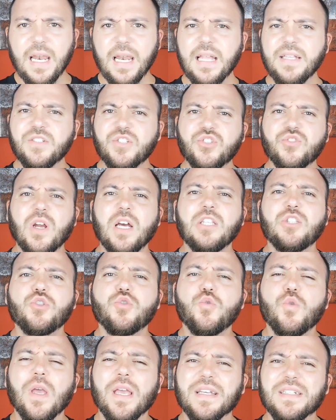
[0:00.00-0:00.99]
Let's try
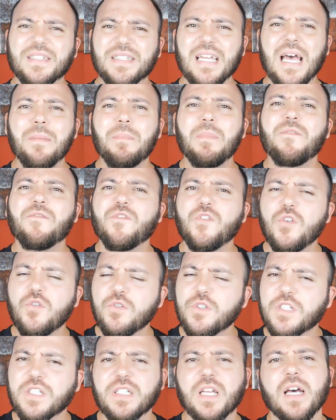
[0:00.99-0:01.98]
to examine
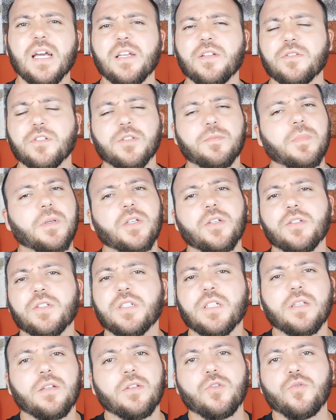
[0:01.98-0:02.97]
few styles,
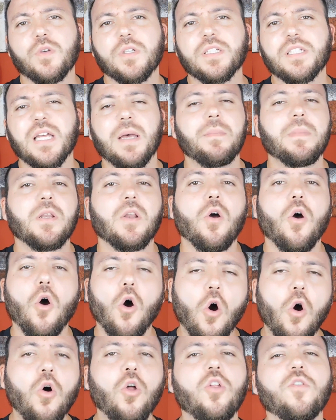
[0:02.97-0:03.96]
because to examine
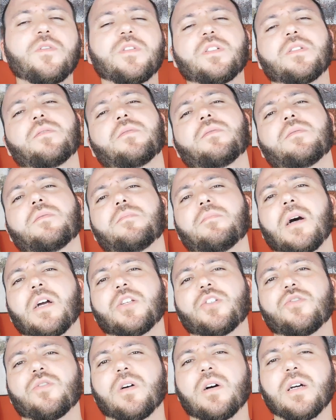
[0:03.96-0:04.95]
all of the
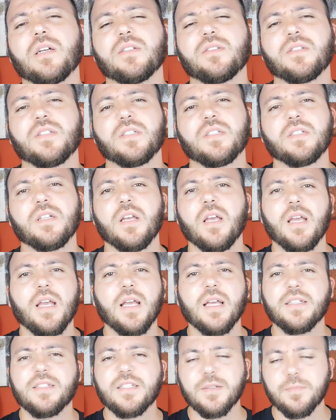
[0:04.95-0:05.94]
martial arts,
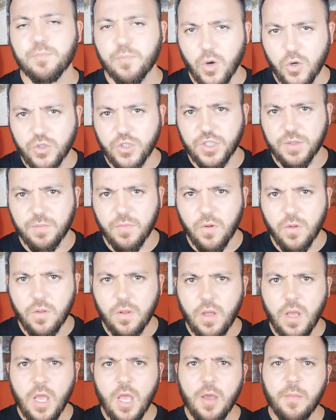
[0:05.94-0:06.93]
it's impossible.
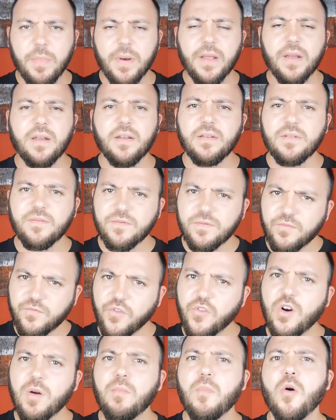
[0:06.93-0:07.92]
But
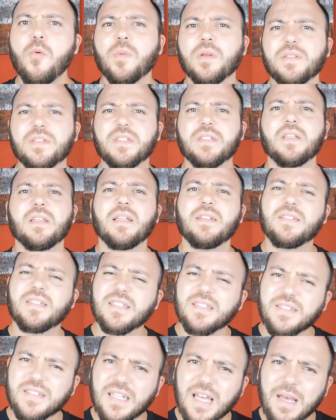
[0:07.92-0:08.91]
for a moment, let's
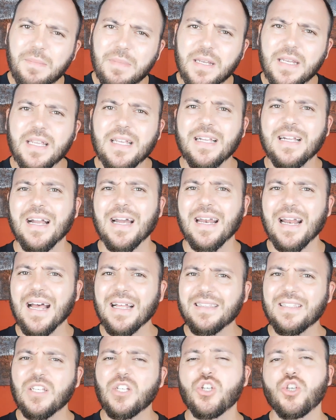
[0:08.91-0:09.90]
examine
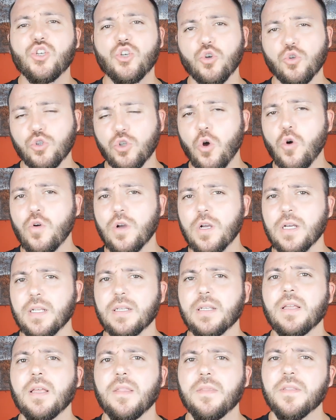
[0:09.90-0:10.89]
Karate
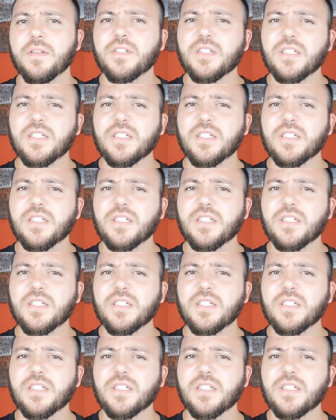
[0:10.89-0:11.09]
Shotokan, the